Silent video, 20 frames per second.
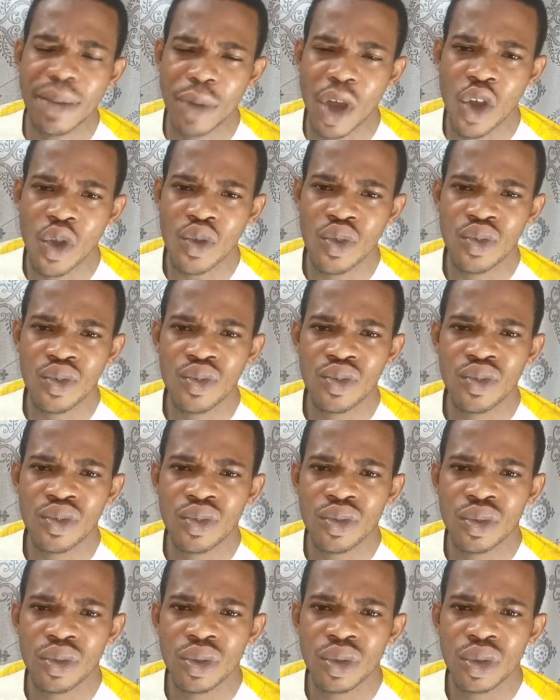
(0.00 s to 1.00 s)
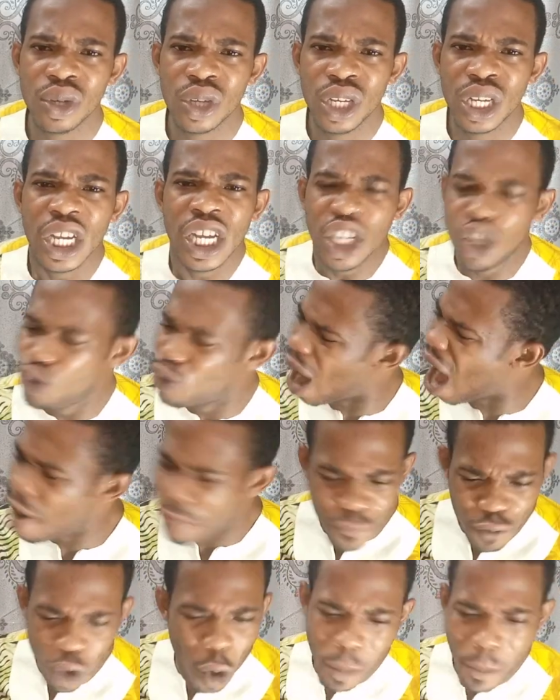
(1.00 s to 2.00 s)
anymore. You
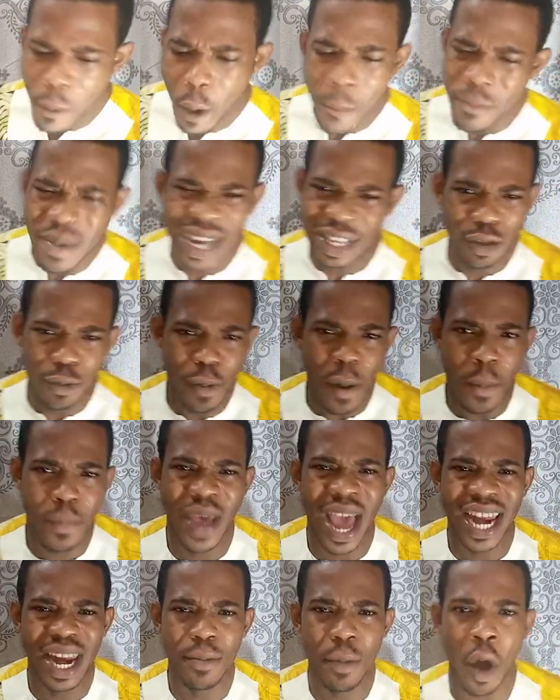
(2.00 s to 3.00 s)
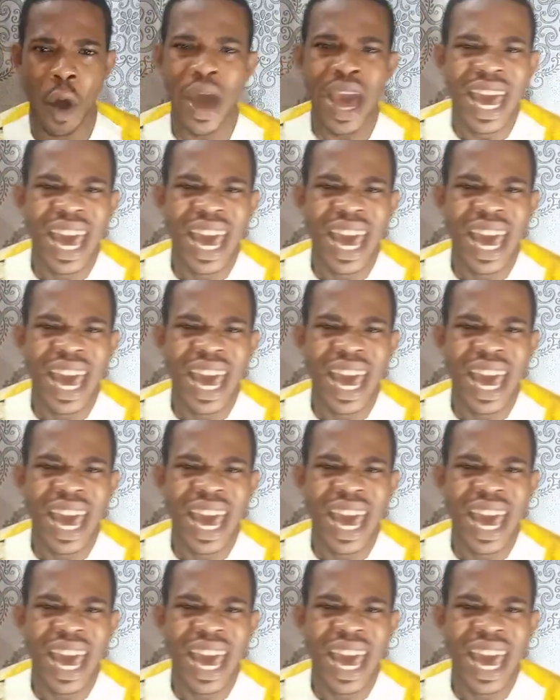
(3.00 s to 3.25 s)
have no moment to prepare anymore.